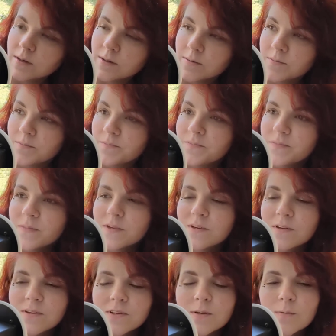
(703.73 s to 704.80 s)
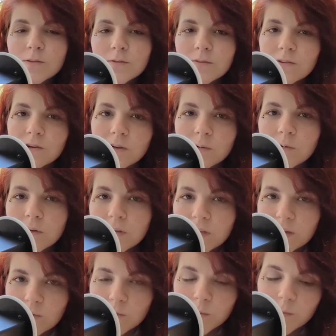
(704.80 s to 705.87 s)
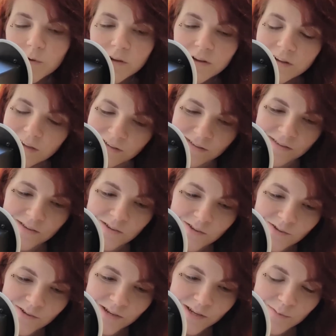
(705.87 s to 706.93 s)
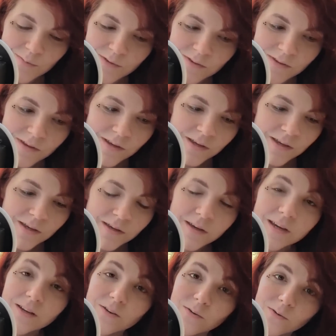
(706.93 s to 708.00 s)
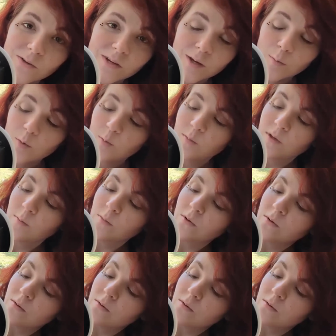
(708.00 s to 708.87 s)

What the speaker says: and gosh, I'm so sorry when I can't remember you guys' usernames. I told a couple people